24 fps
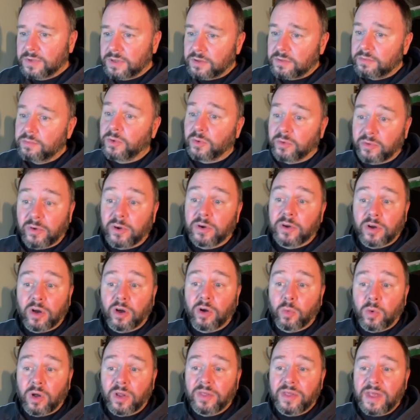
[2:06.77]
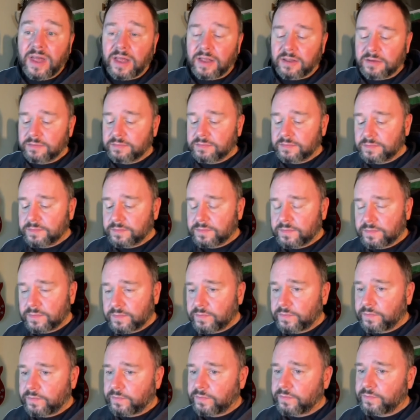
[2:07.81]
But we've already got a 1 there,
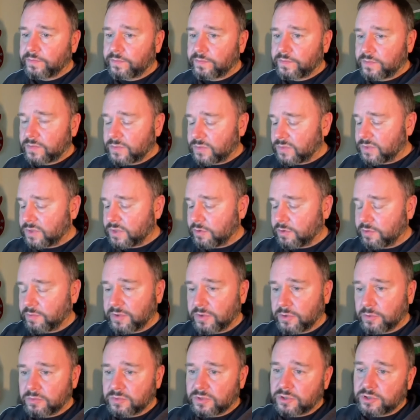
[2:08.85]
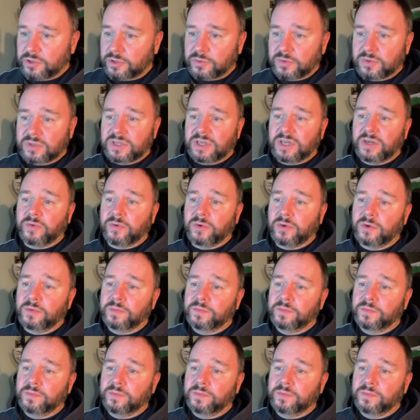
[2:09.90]
so it becomes 2, 0.